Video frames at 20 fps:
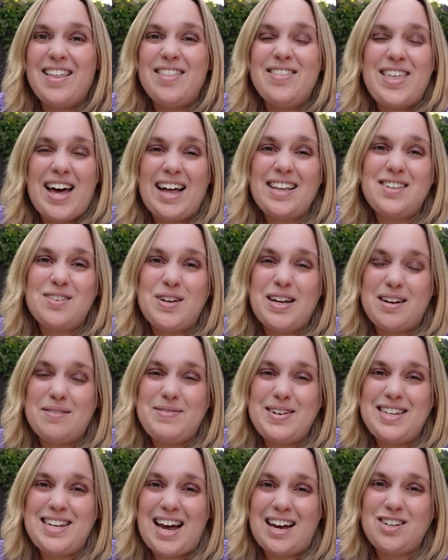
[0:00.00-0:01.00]
That's gonna
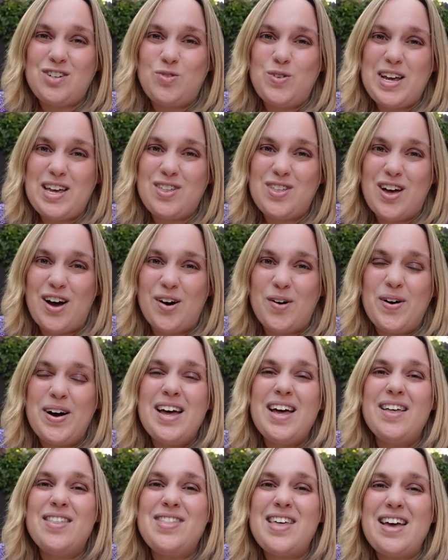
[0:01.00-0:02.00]
be next week though.
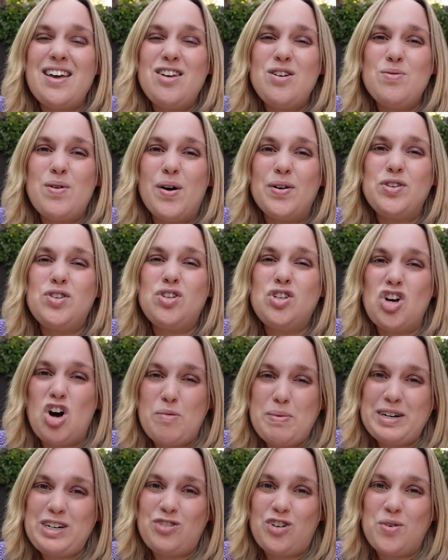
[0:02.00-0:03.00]
Thank you all so
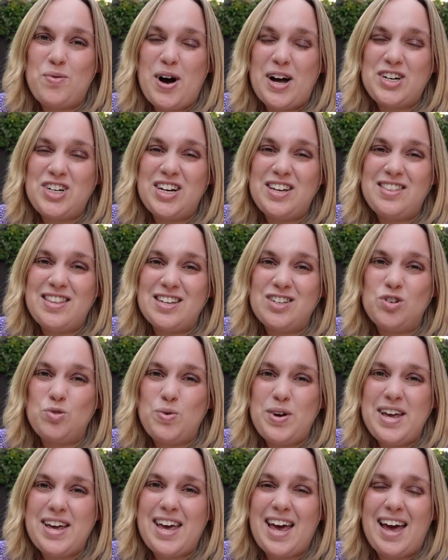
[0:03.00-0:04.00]
much for watching this
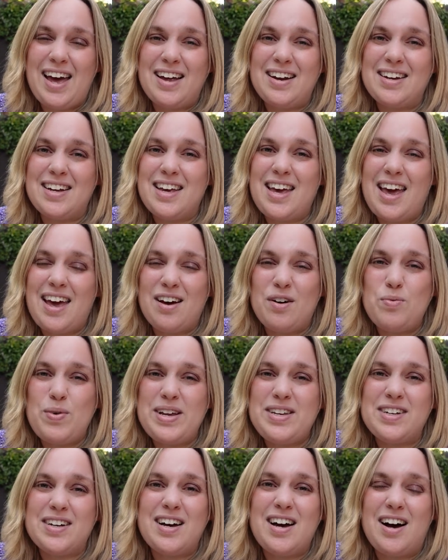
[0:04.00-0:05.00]
week, and can't
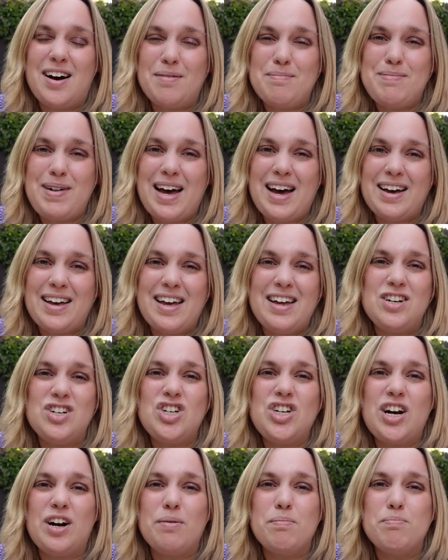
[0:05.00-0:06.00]
wait to come back and
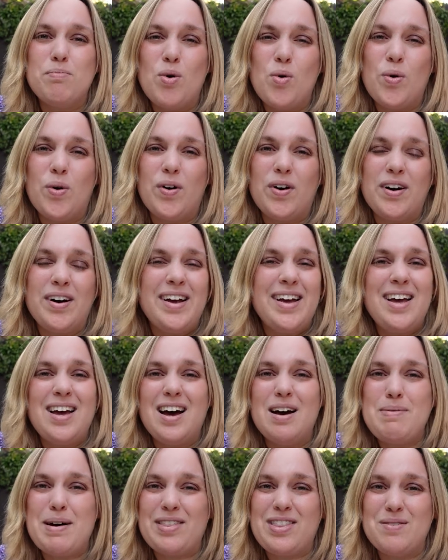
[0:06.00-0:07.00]
share more
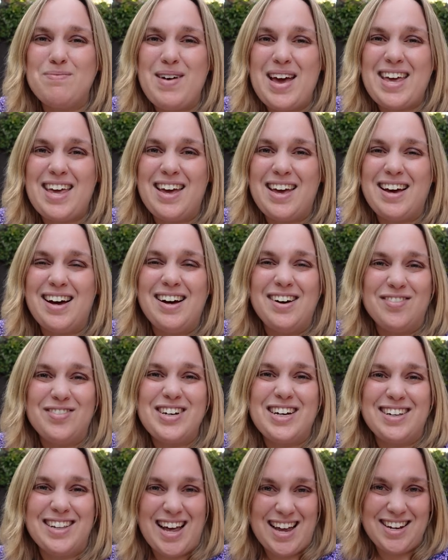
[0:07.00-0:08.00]
about the making of
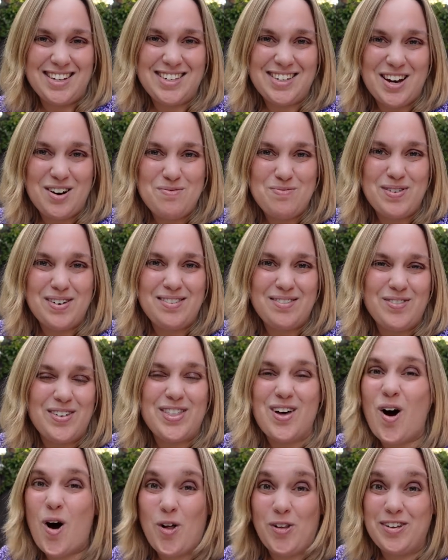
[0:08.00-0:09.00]
Kaleidoscope
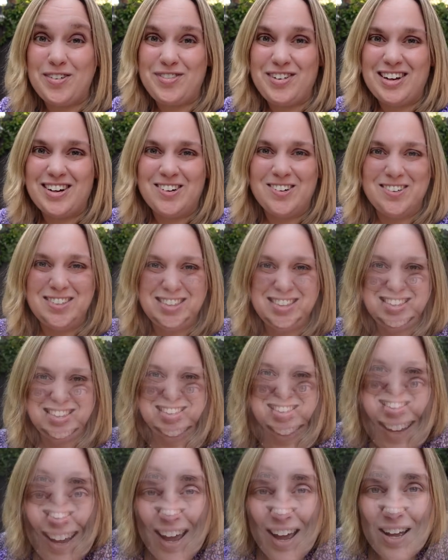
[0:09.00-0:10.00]
with all of you.
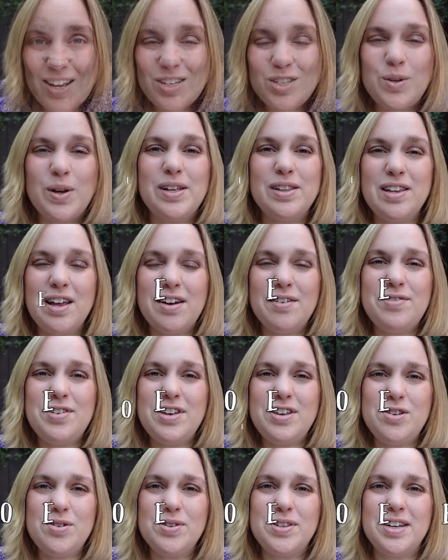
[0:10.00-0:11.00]
So I
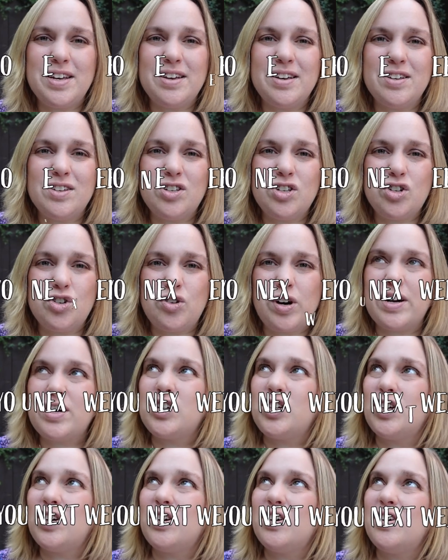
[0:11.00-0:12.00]
love using
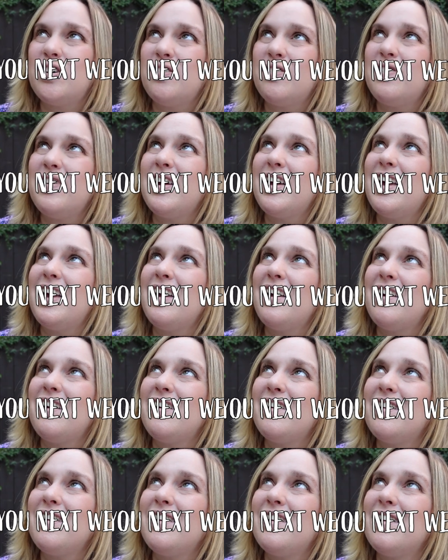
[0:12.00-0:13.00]
structure.
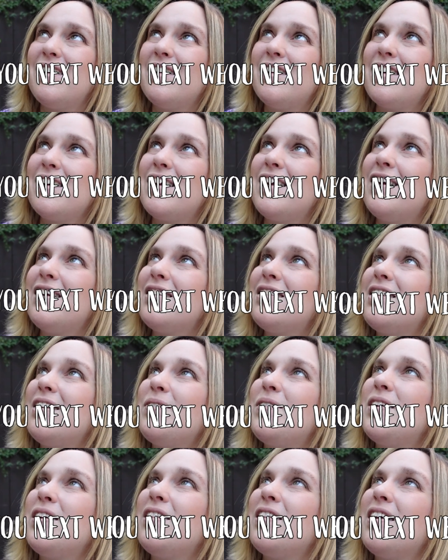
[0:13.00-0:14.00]
I can't
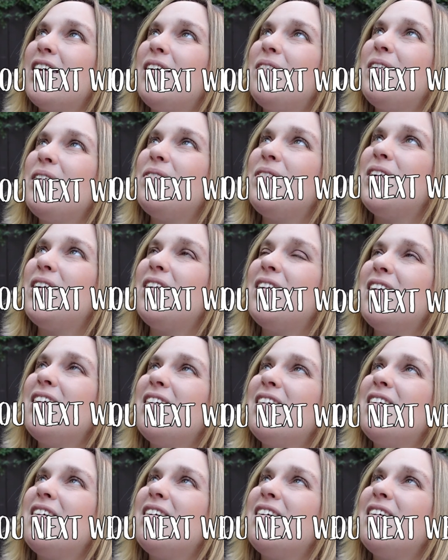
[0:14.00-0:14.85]
stop looking at that hummingbird.